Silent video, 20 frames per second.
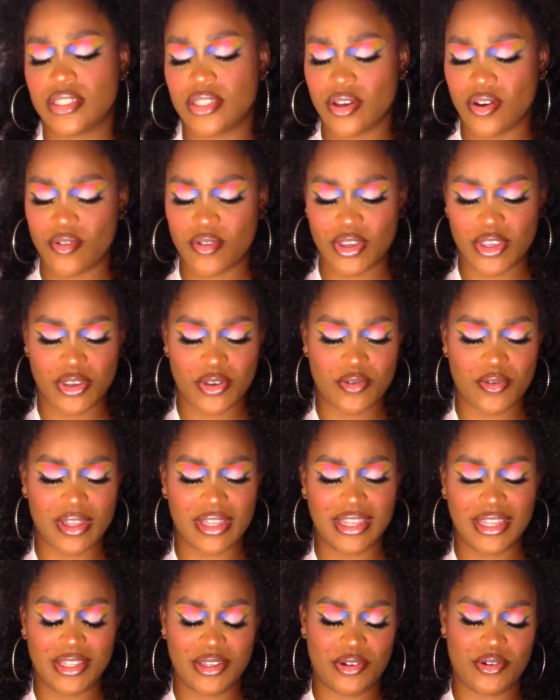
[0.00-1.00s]
so cute
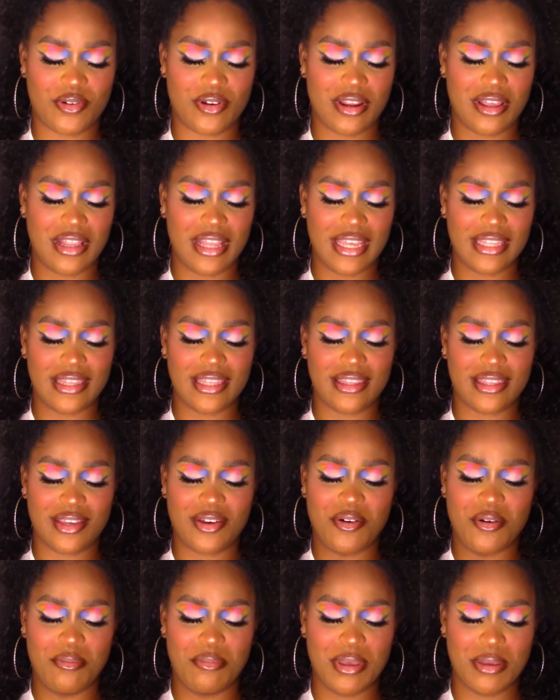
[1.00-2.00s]
and little and I like that they
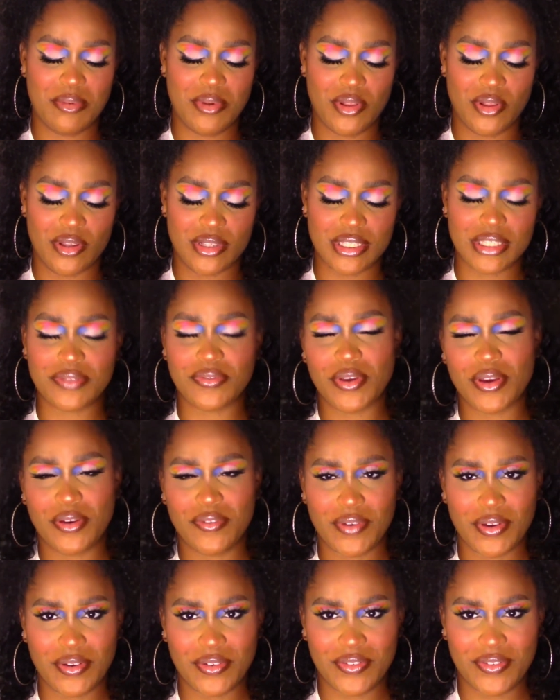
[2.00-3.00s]
call them baby gloss. It's very,
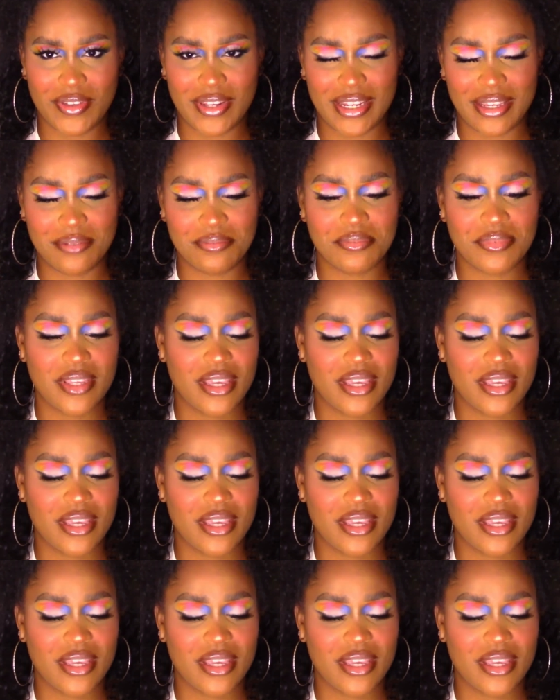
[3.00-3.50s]
very fitting.